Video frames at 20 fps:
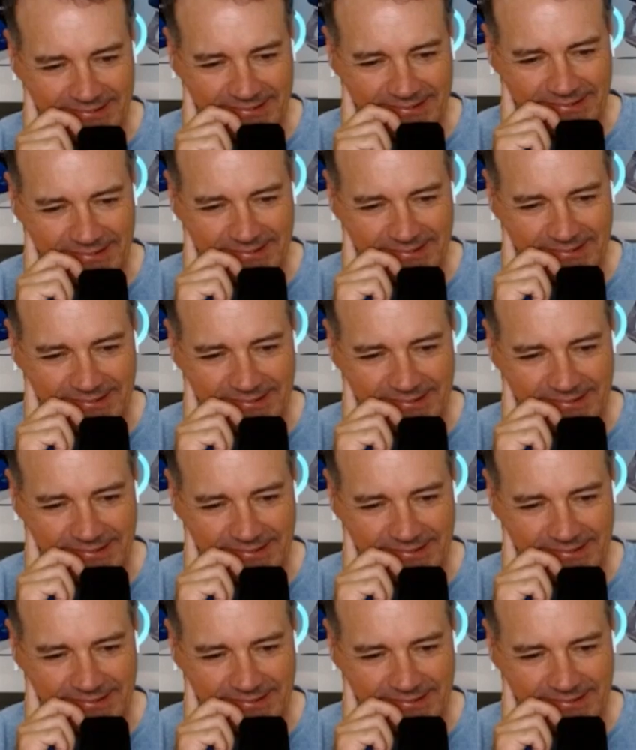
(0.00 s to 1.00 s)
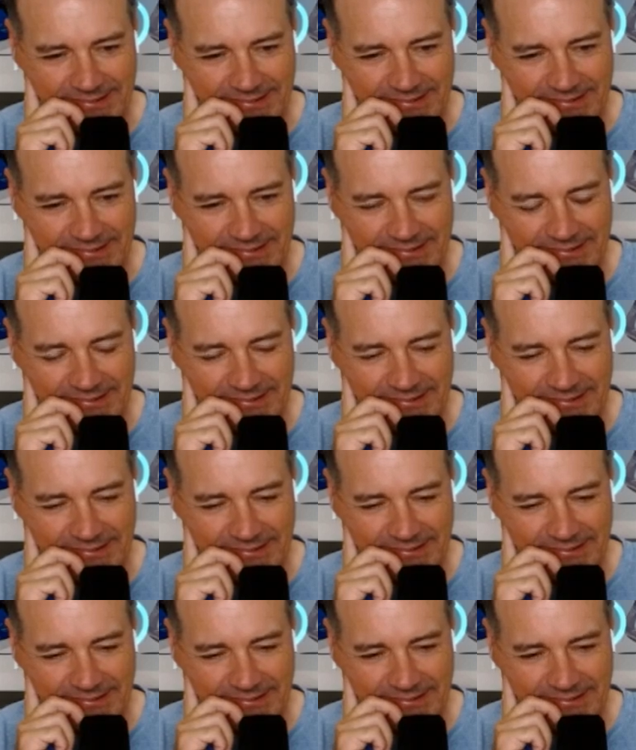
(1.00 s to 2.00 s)

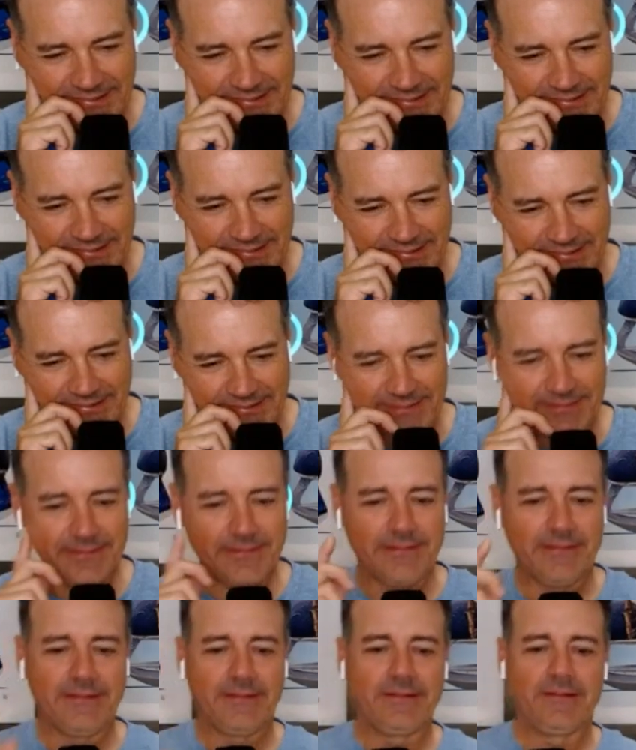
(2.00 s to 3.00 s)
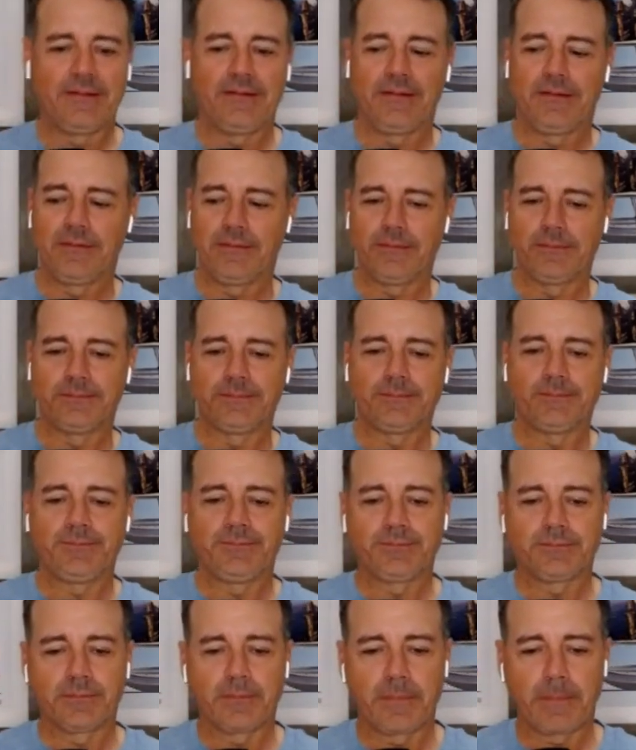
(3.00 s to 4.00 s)
[no speech]